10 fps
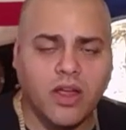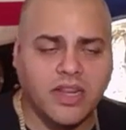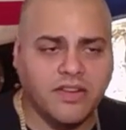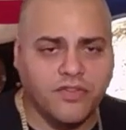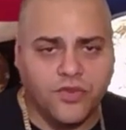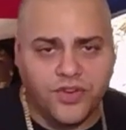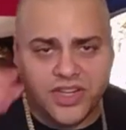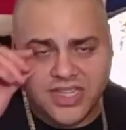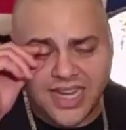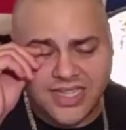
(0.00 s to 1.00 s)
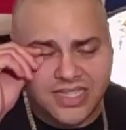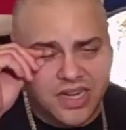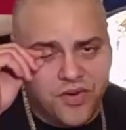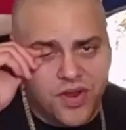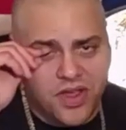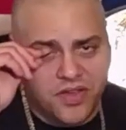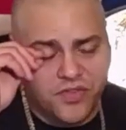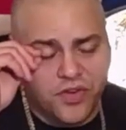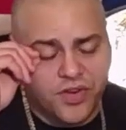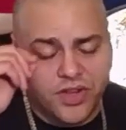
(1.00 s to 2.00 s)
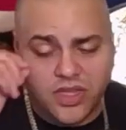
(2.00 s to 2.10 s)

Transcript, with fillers: And if you're in the Texas area, if you're in the,